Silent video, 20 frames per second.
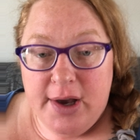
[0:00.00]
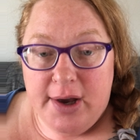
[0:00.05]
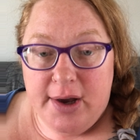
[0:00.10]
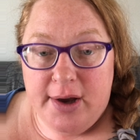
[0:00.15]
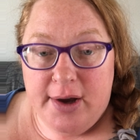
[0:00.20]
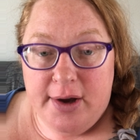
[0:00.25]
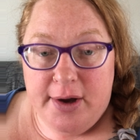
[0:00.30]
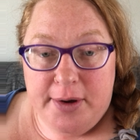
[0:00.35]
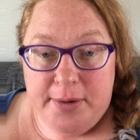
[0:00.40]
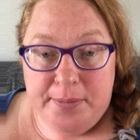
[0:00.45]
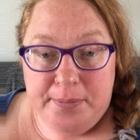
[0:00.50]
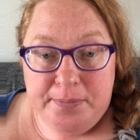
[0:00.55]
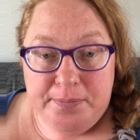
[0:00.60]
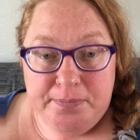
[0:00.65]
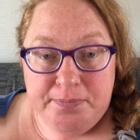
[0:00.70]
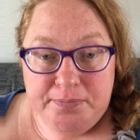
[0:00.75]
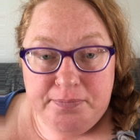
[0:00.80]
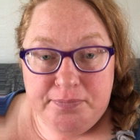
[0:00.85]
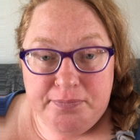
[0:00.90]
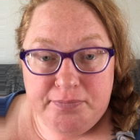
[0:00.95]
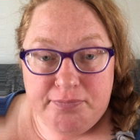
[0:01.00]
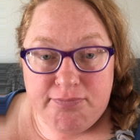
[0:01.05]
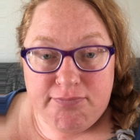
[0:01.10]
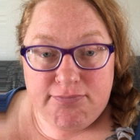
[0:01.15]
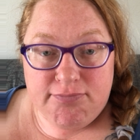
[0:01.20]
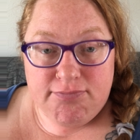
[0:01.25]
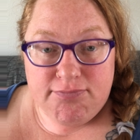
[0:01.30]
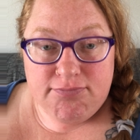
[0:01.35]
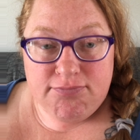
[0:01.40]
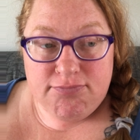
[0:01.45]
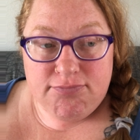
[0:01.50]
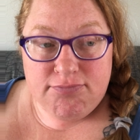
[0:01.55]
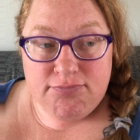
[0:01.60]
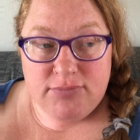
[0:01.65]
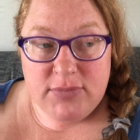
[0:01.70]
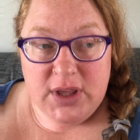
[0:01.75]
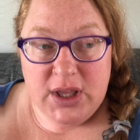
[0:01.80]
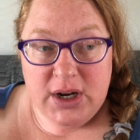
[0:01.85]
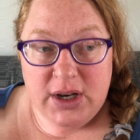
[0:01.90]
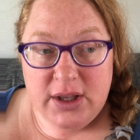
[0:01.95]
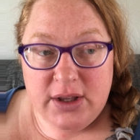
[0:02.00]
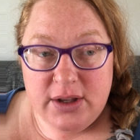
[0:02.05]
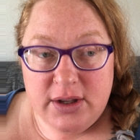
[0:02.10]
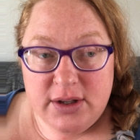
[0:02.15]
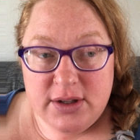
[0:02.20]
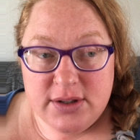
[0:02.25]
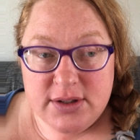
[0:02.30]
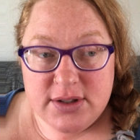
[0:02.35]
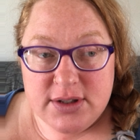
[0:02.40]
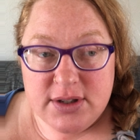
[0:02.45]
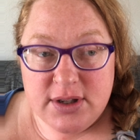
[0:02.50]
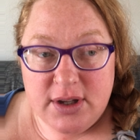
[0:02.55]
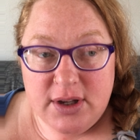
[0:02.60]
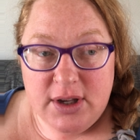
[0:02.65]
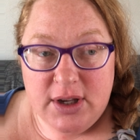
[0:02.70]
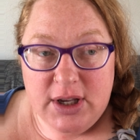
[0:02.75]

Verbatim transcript: um, it has